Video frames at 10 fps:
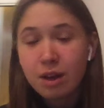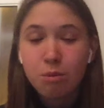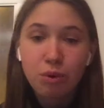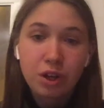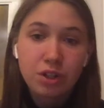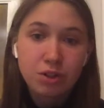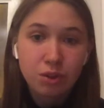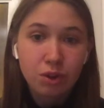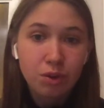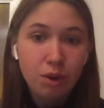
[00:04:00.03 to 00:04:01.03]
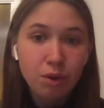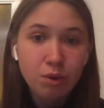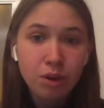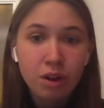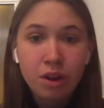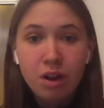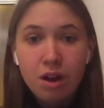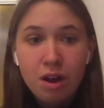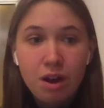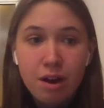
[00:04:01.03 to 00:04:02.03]
practice on your own.
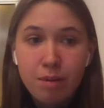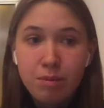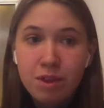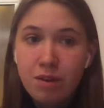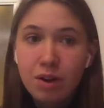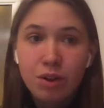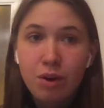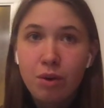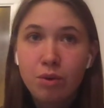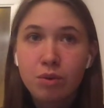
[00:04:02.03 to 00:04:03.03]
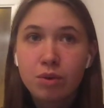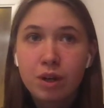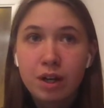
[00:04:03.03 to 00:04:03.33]
There are no